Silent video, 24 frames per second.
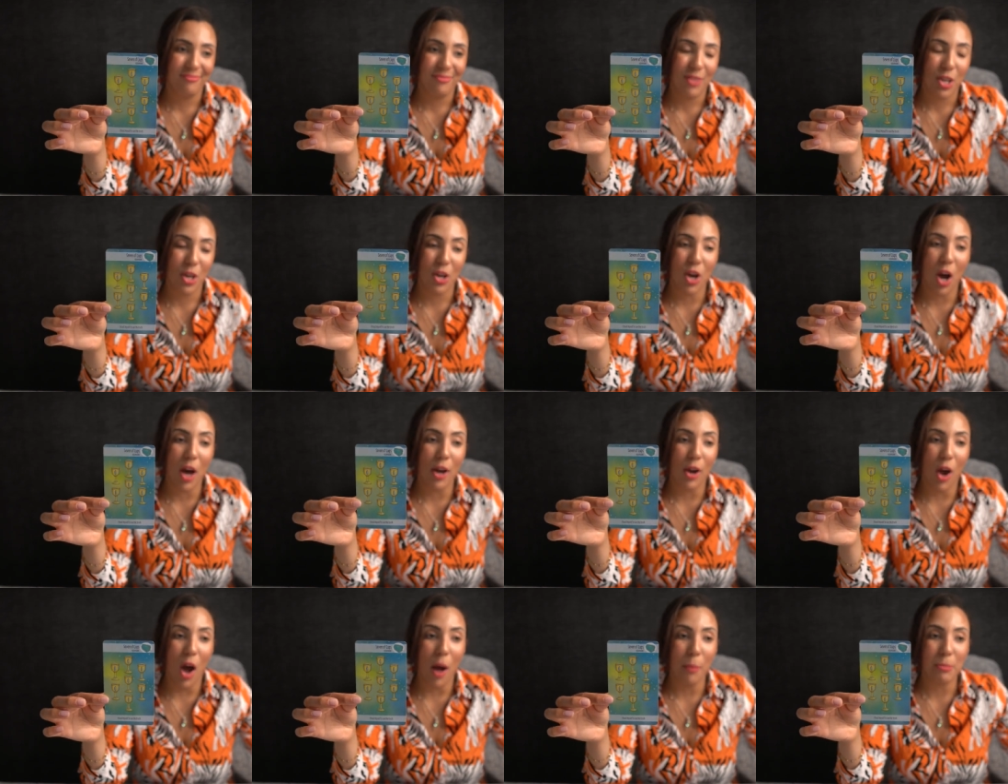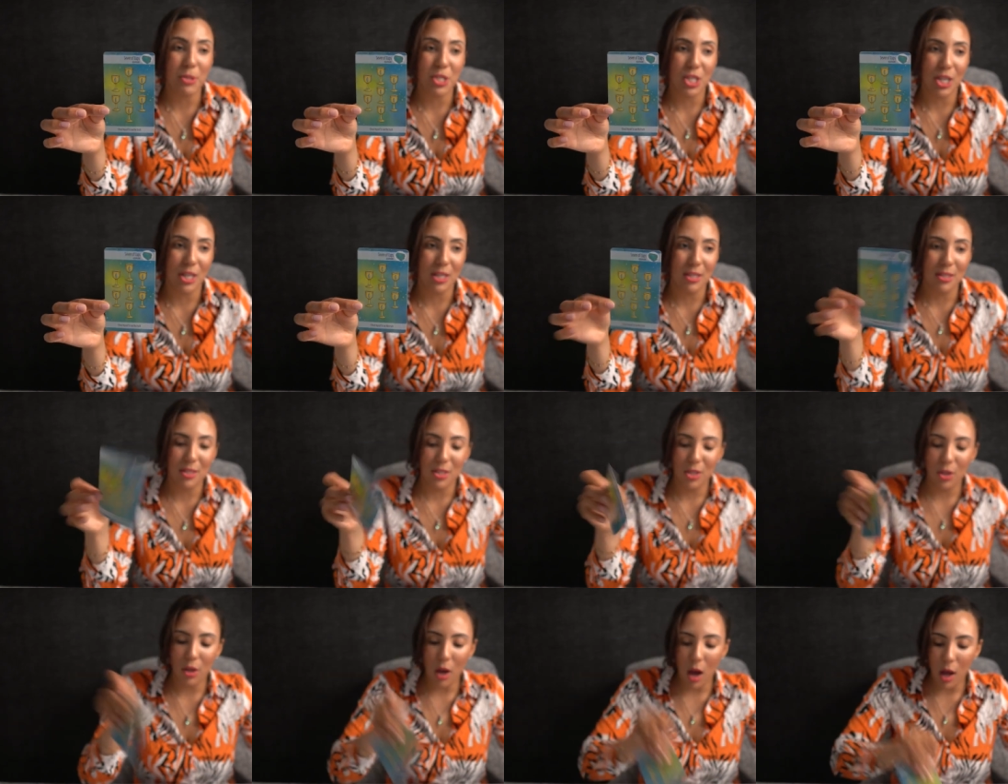You got
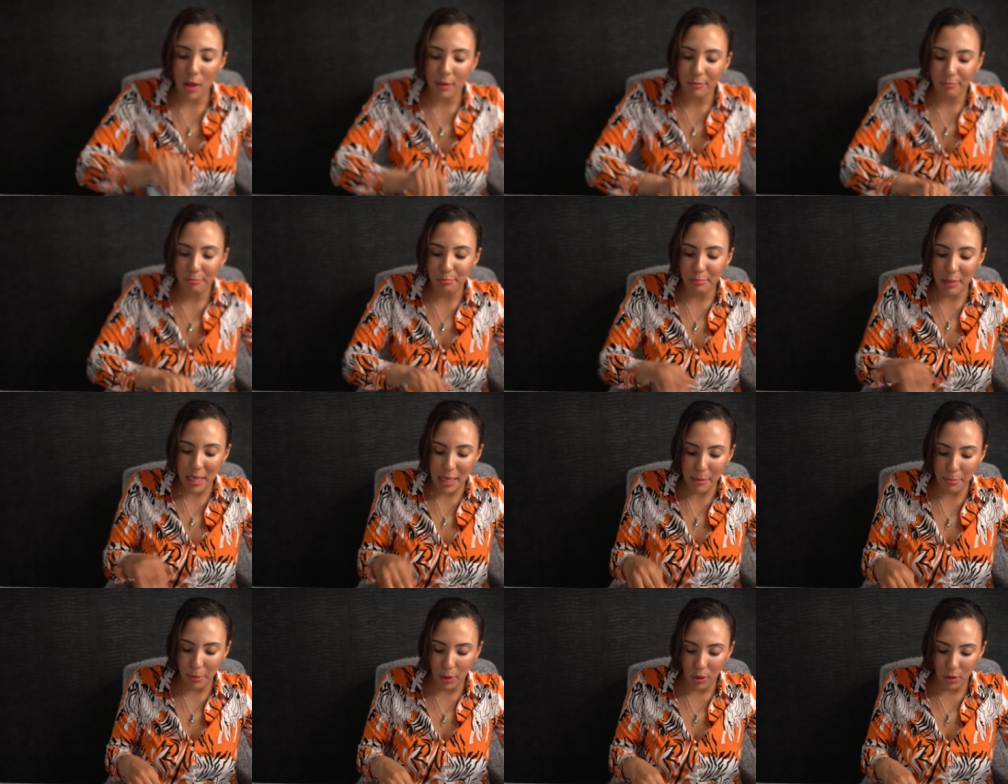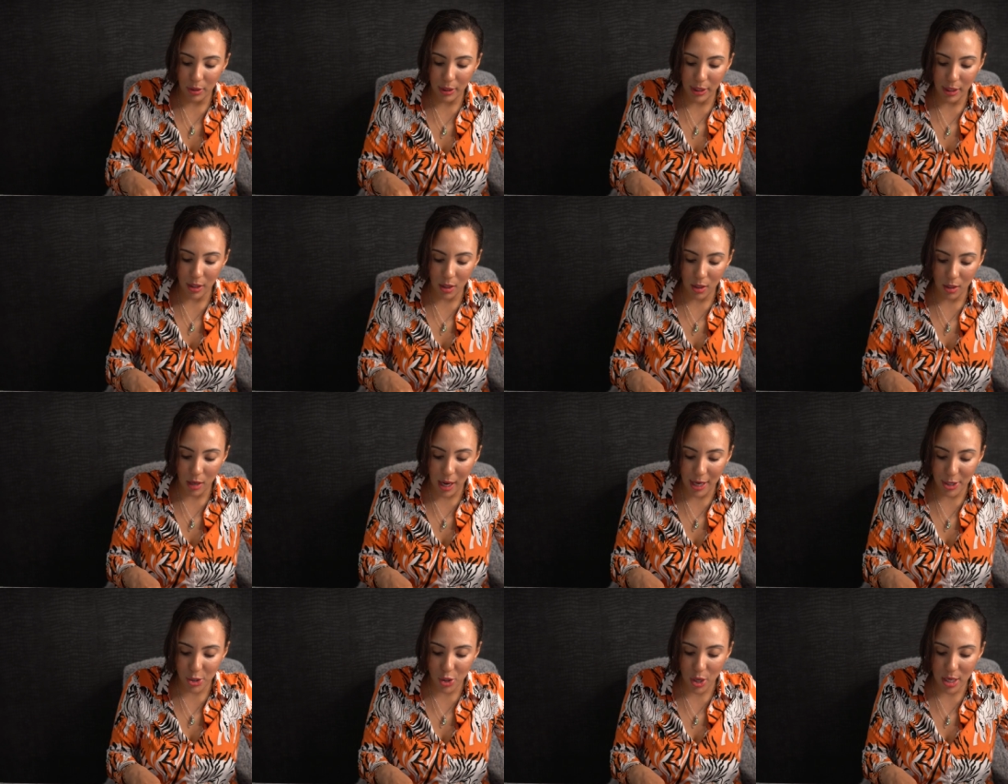options. You got people here.
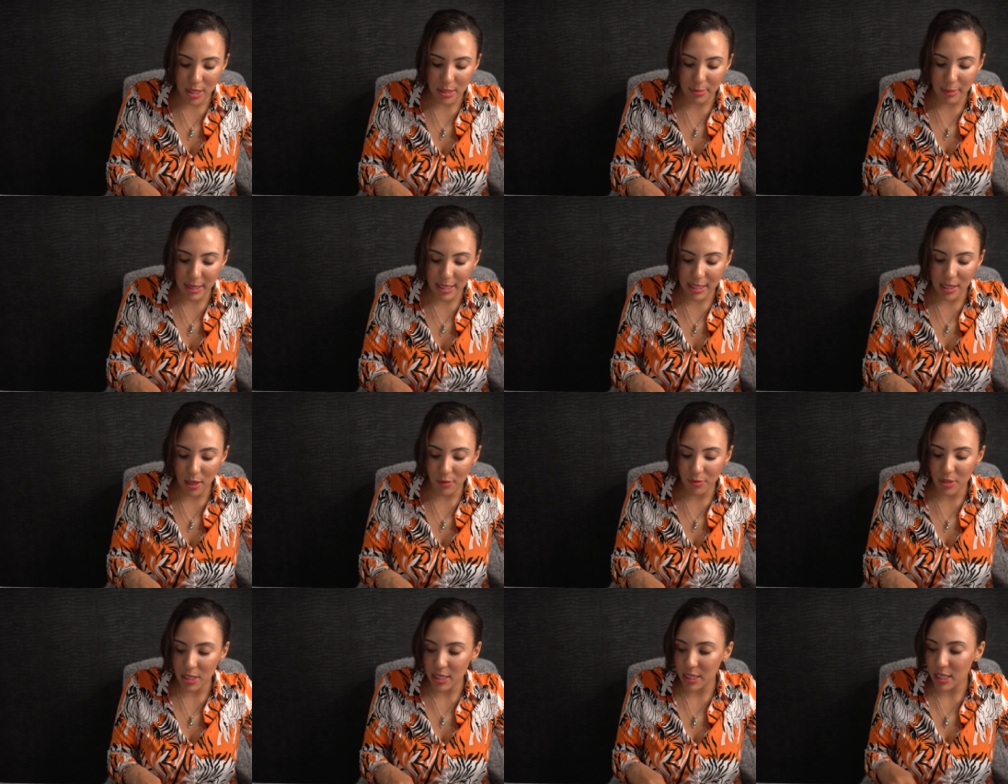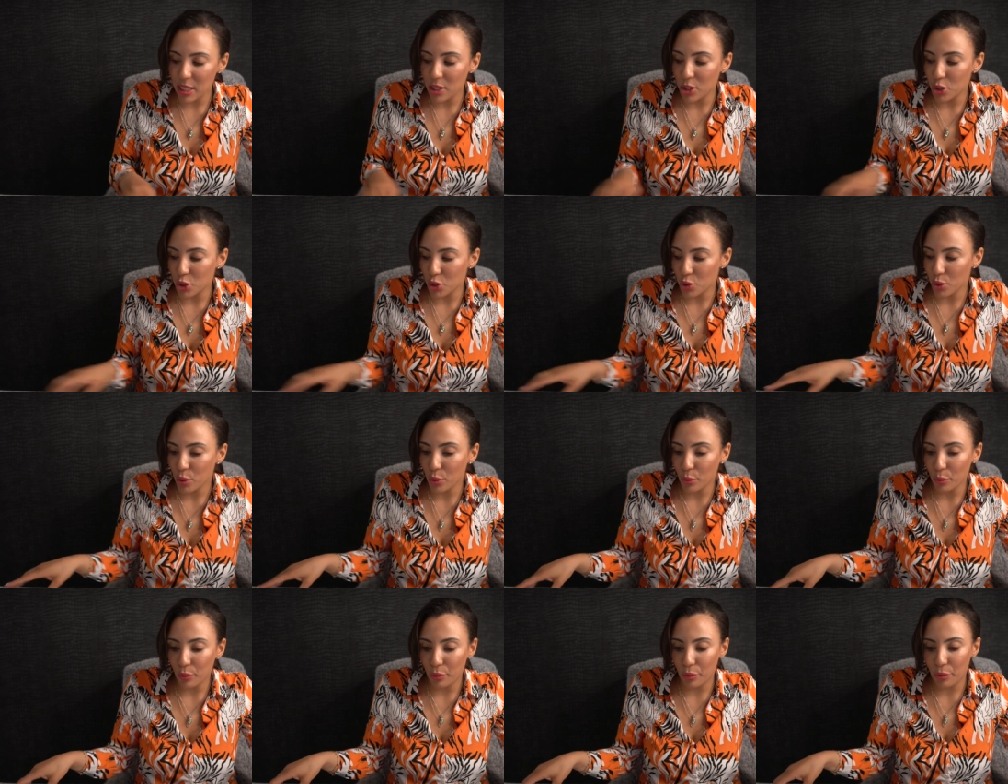I trust myself to see the
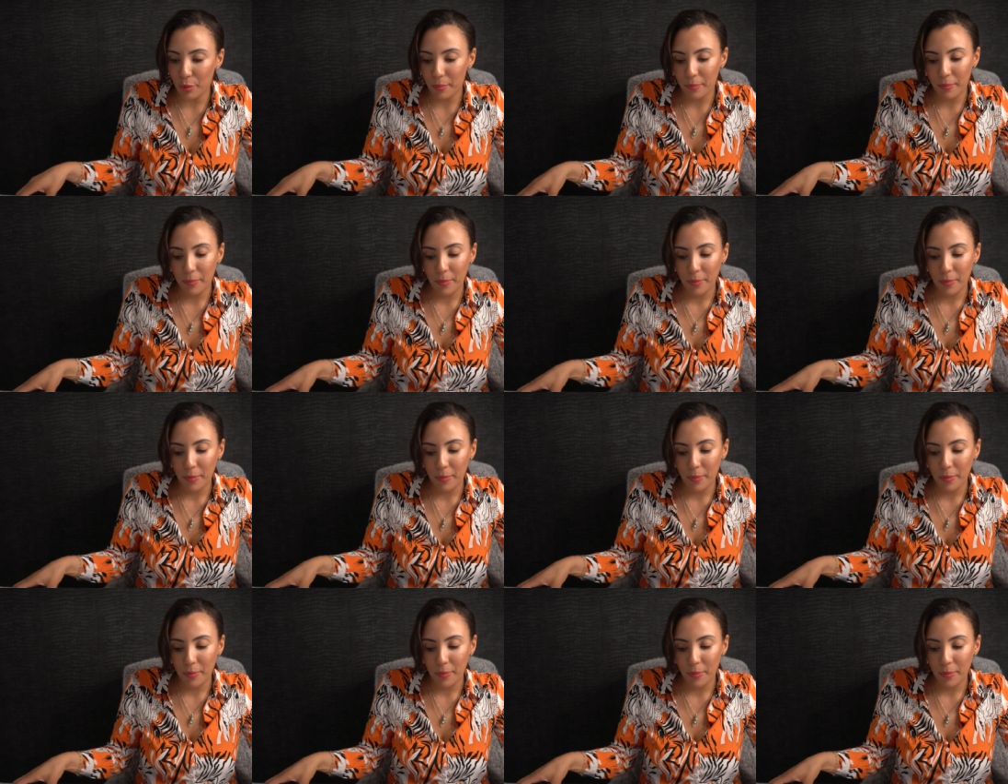truth.